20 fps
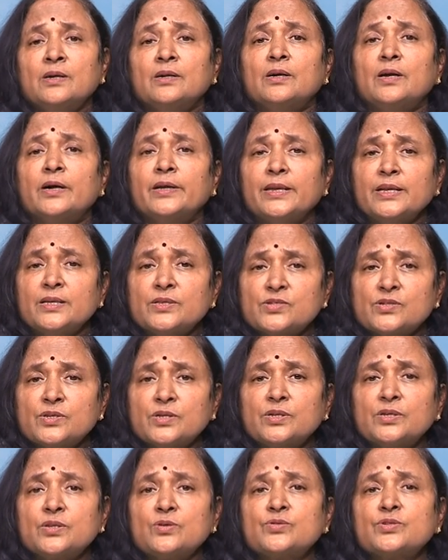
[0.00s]
An
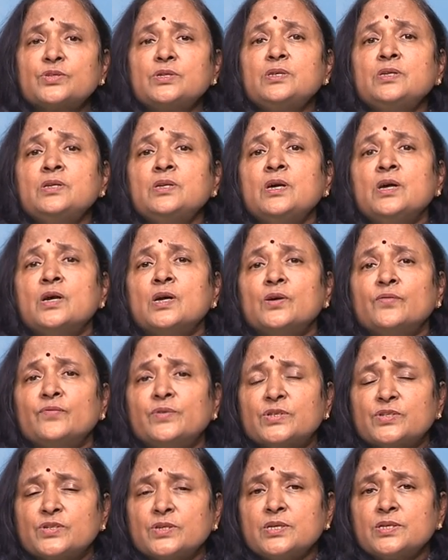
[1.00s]
institution
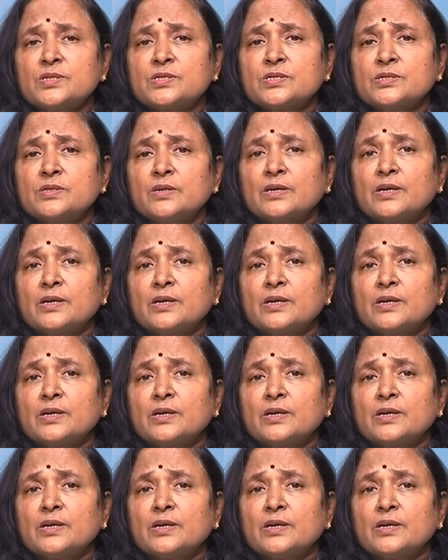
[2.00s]
which is